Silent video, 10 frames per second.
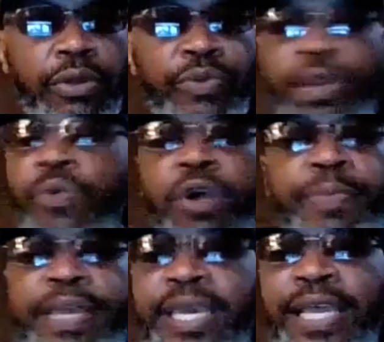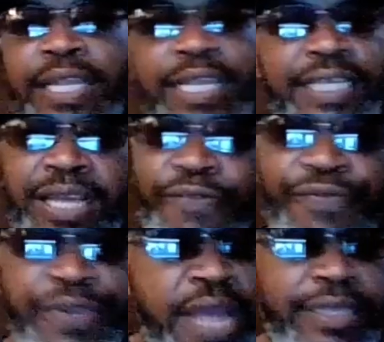We don't want to be killing each other
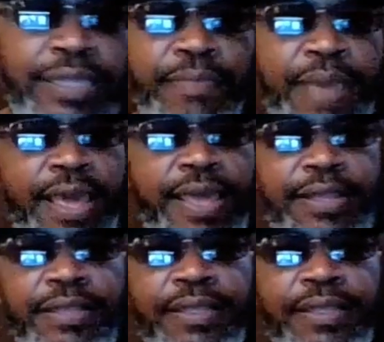for nothing, man.